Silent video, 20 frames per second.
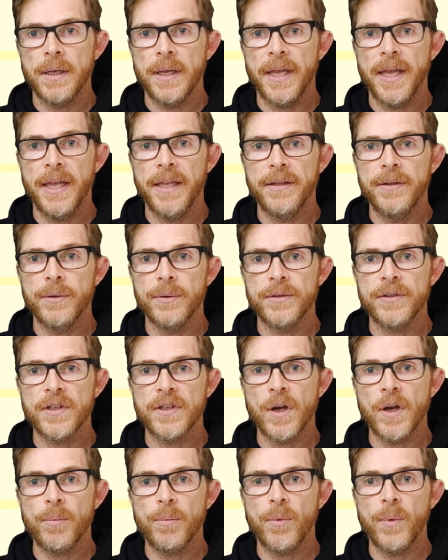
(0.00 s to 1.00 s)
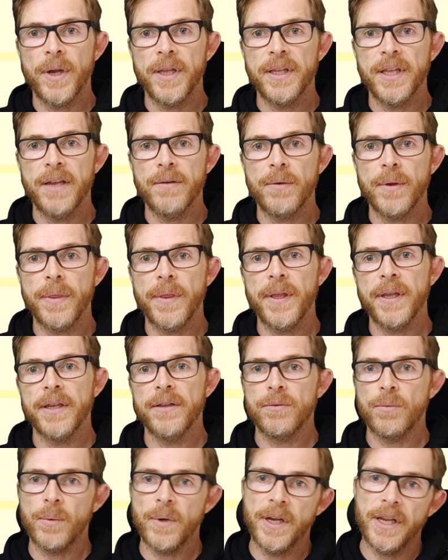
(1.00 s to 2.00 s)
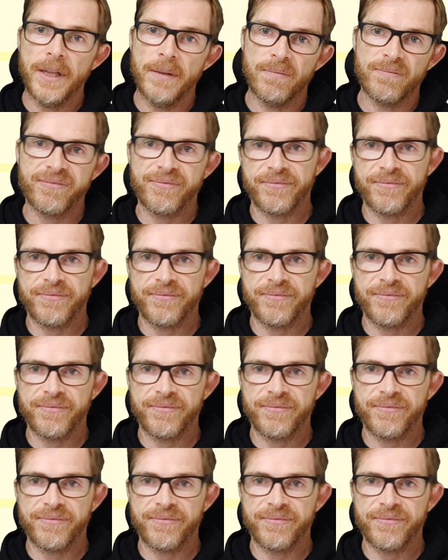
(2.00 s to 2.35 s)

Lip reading: And you stop when everything is really